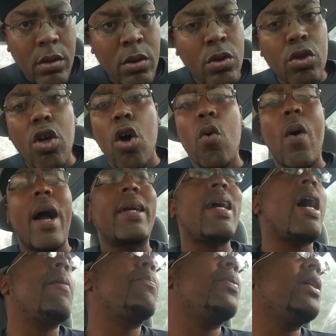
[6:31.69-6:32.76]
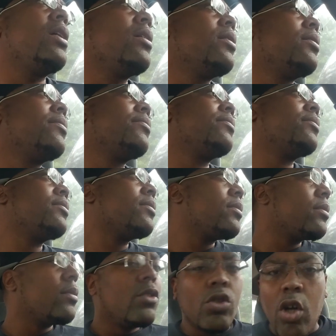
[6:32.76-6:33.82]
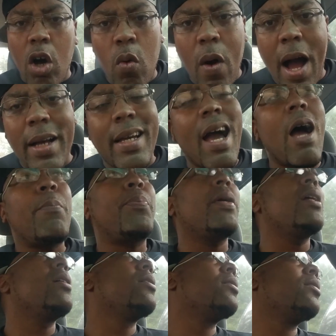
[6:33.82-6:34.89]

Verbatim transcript: You know who I got, B? You know who I got, B?